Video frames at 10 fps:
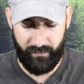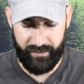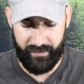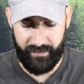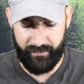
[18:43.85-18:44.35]

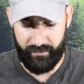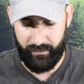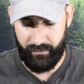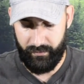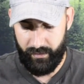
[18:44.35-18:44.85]
This
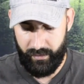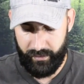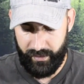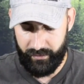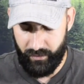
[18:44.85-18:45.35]

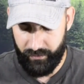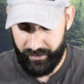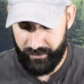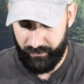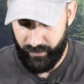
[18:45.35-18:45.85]
can go
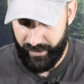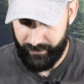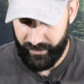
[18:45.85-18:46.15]
in either way,